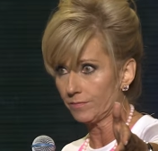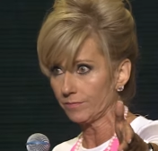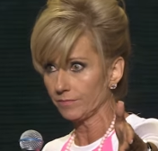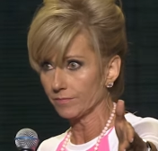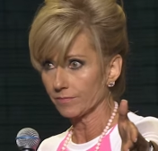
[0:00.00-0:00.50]

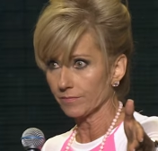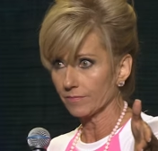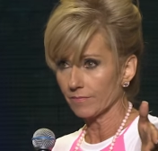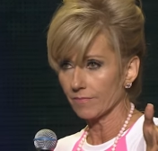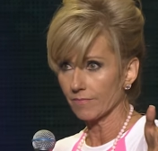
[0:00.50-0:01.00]

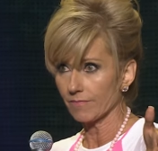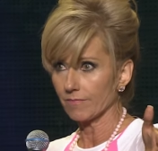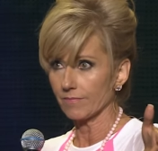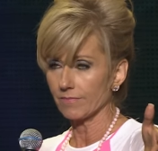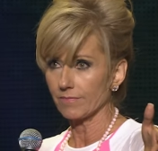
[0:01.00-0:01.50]

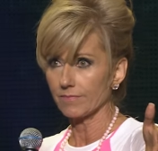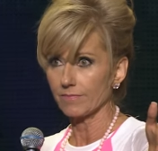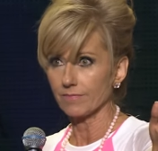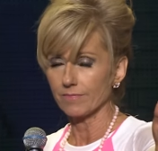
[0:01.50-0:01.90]
[no speech]